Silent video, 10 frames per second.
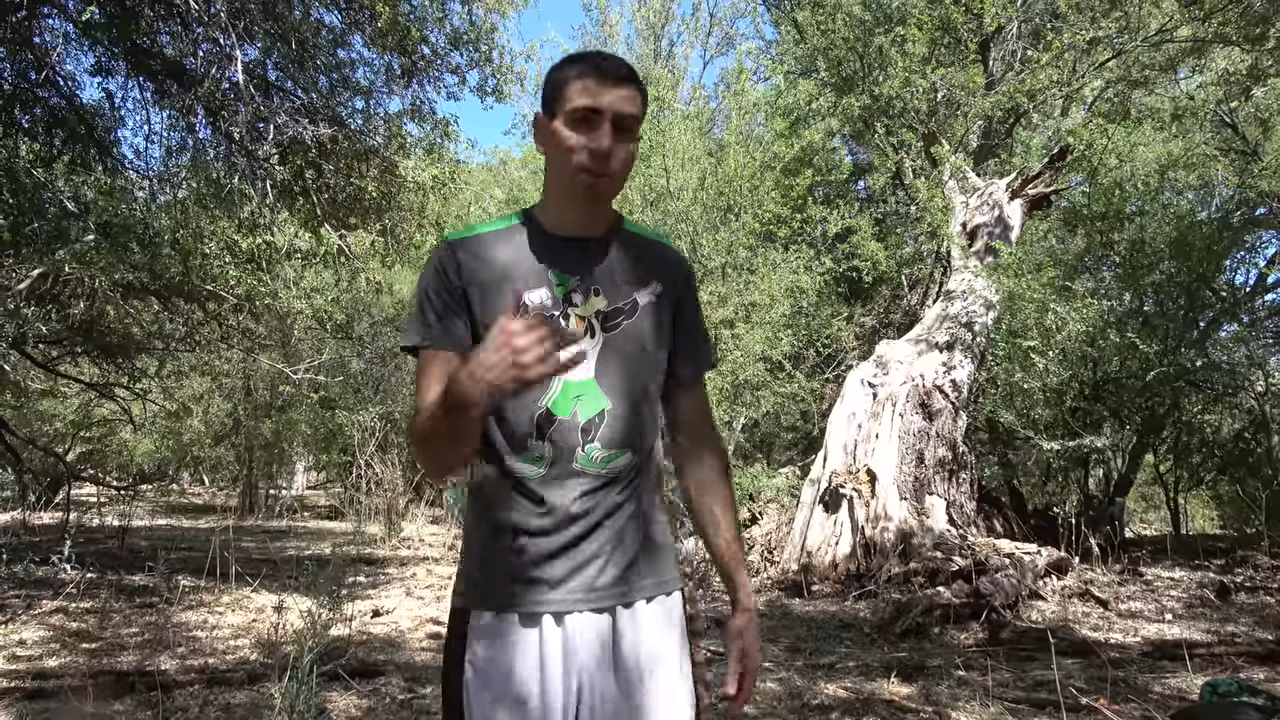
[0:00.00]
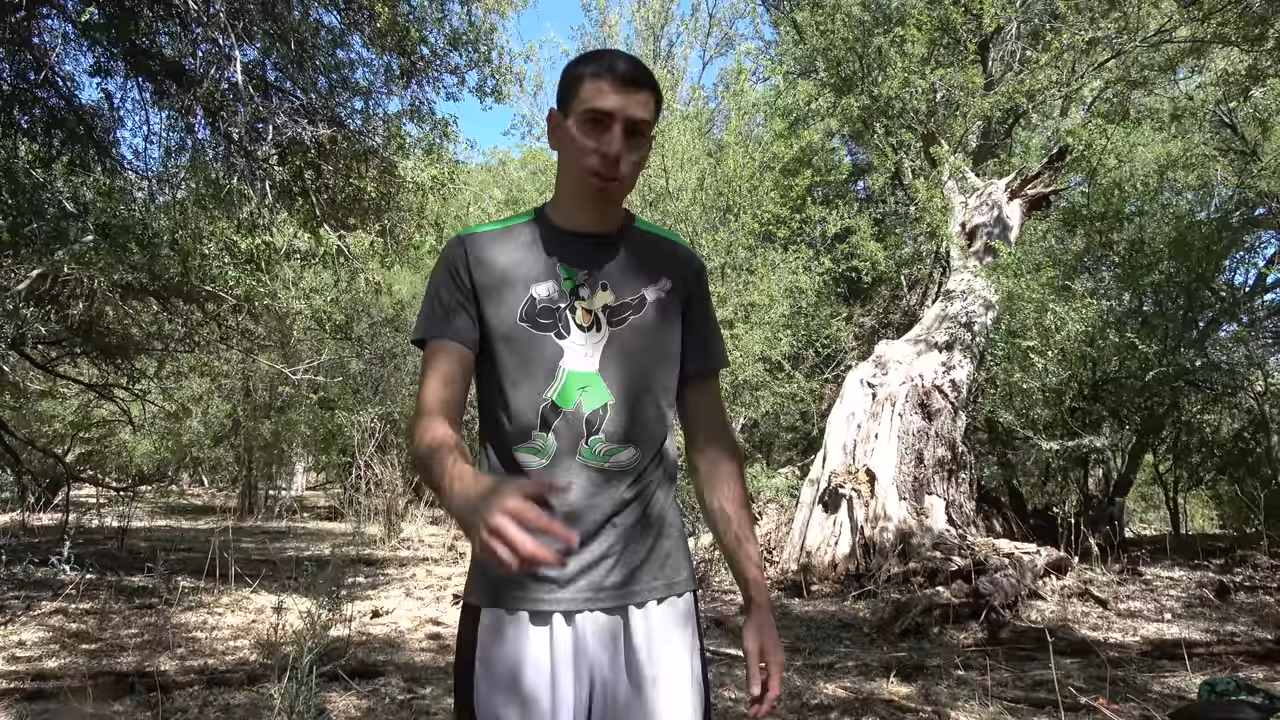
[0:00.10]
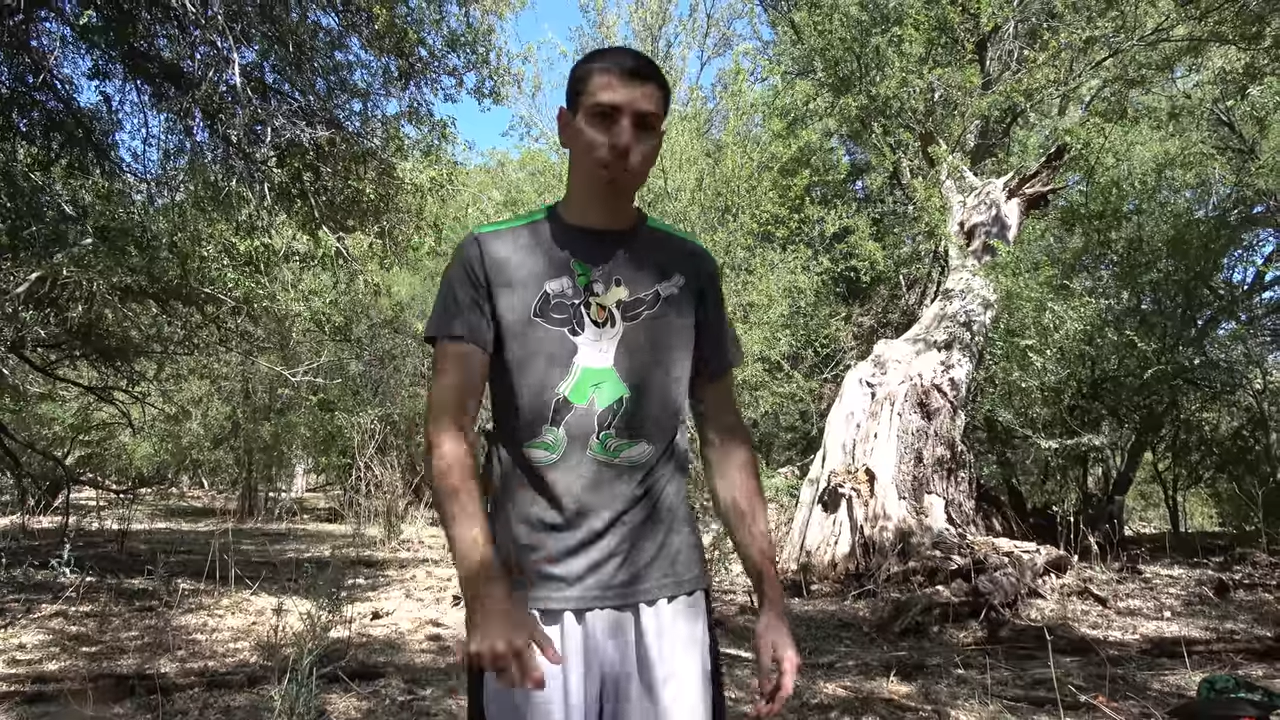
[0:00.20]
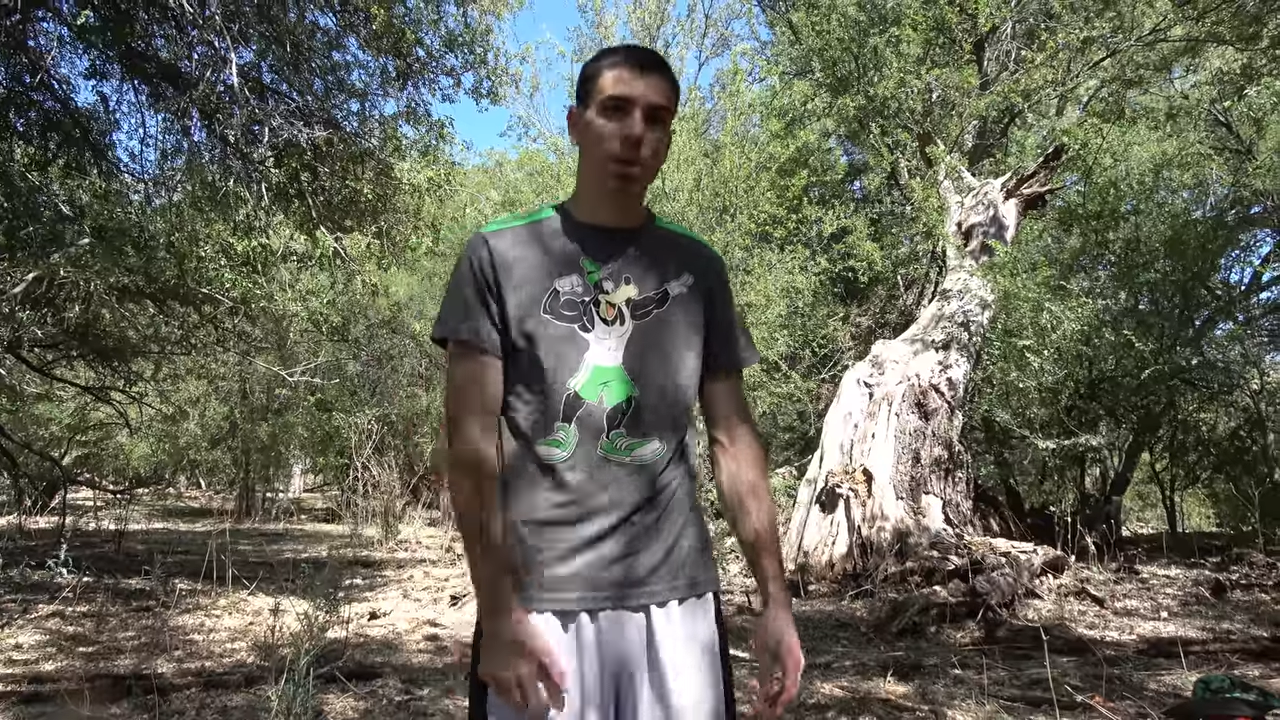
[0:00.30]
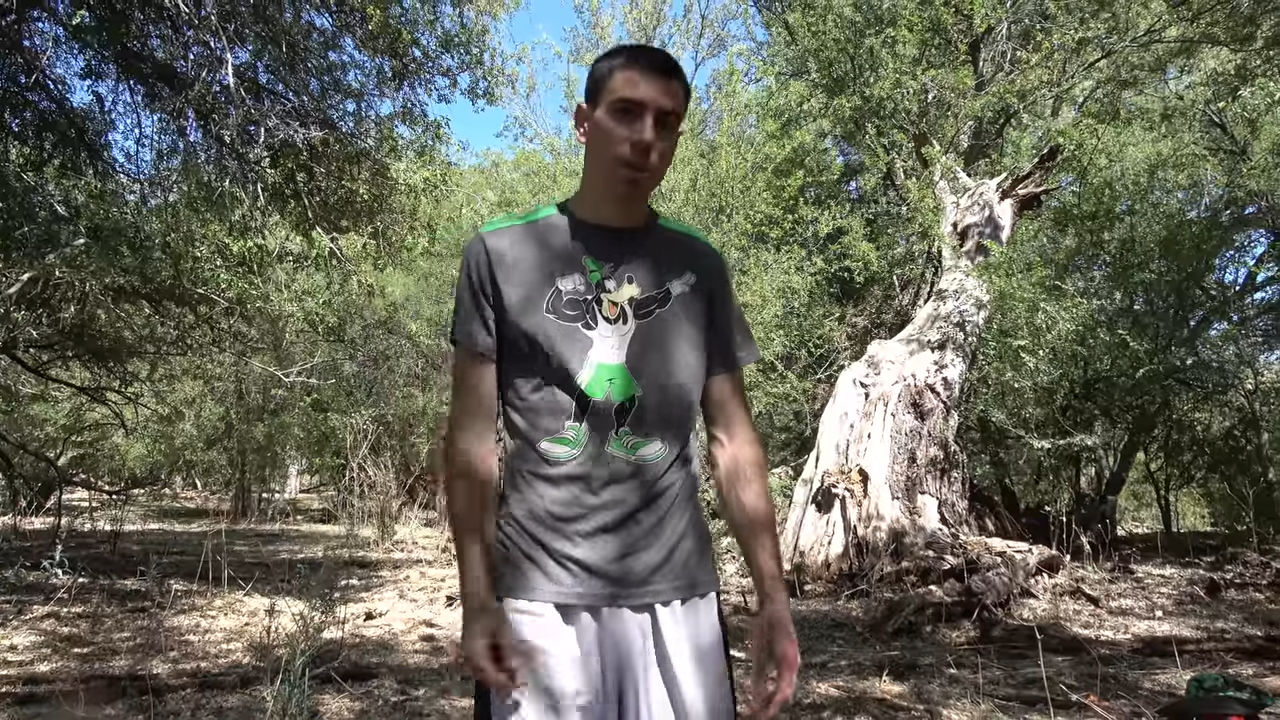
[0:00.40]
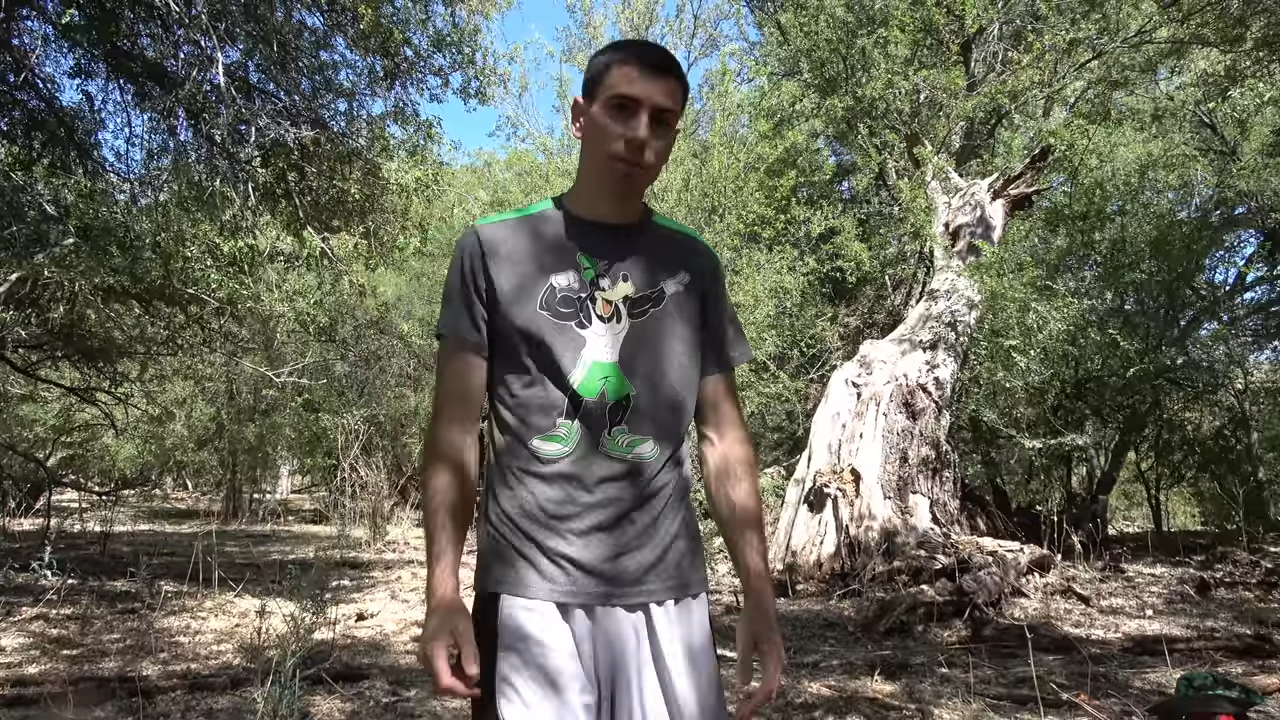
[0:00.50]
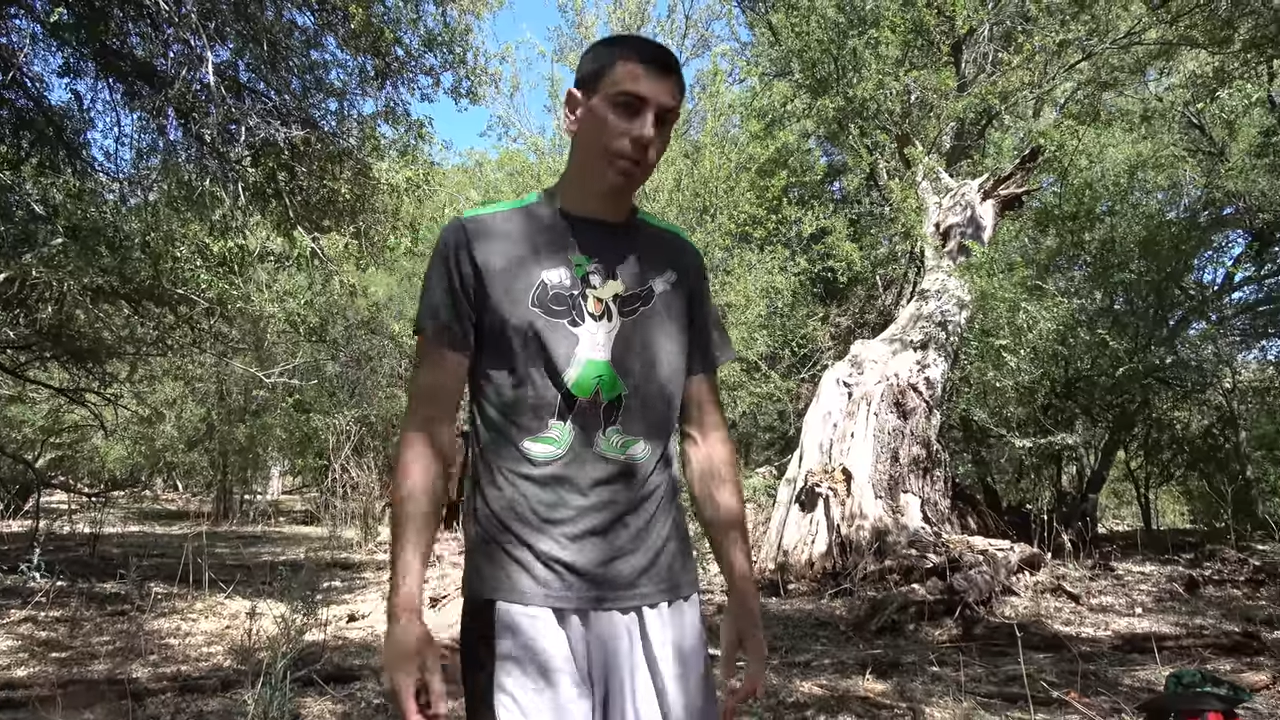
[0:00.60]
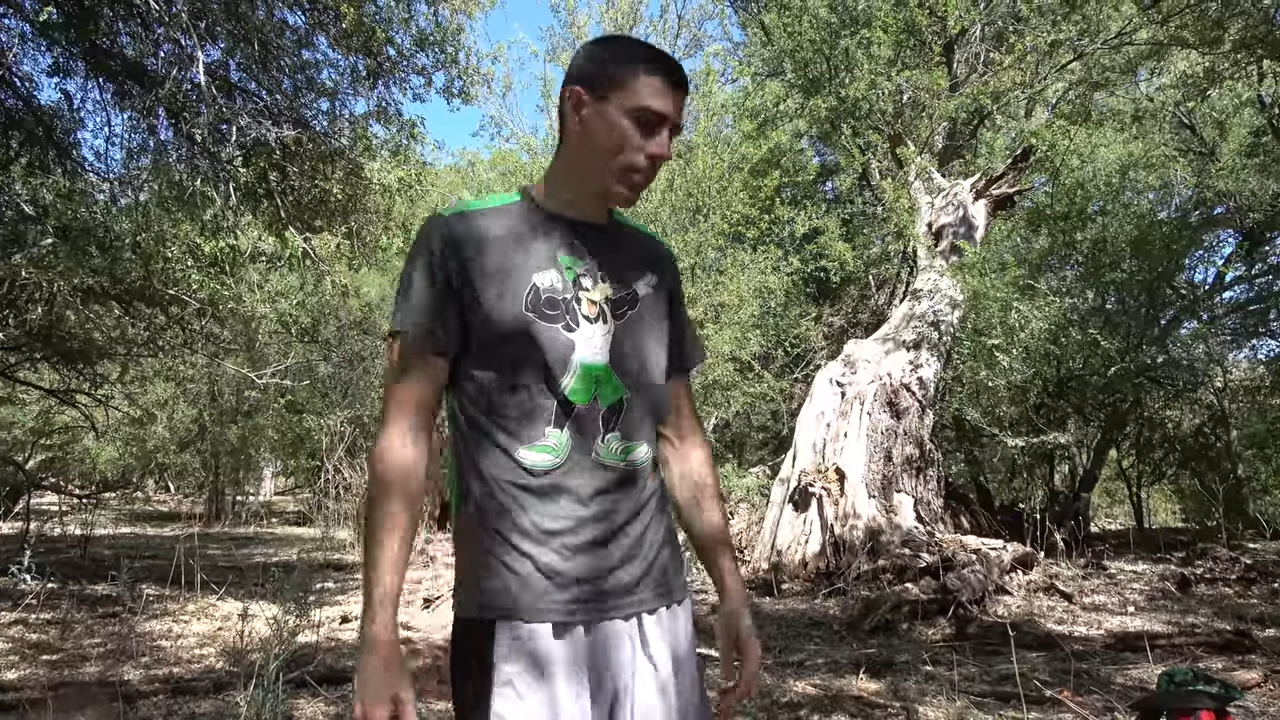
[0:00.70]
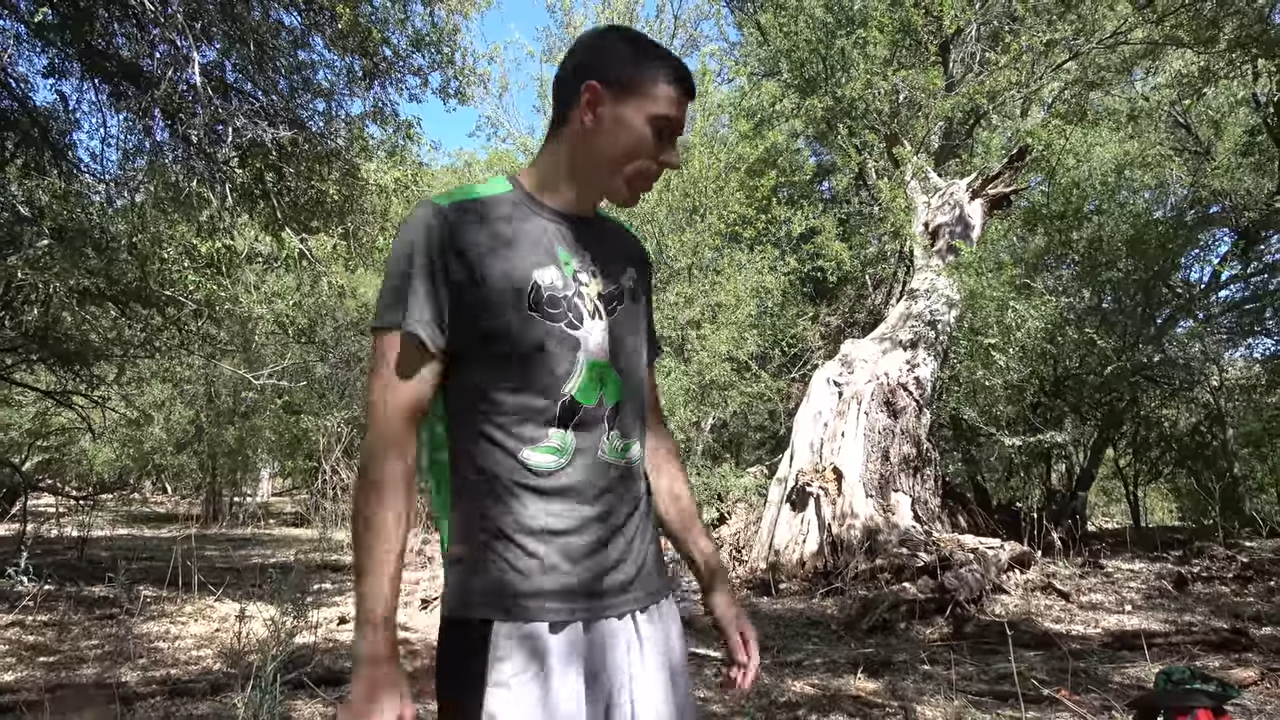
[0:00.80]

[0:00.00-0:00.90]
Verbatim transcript: finish me off.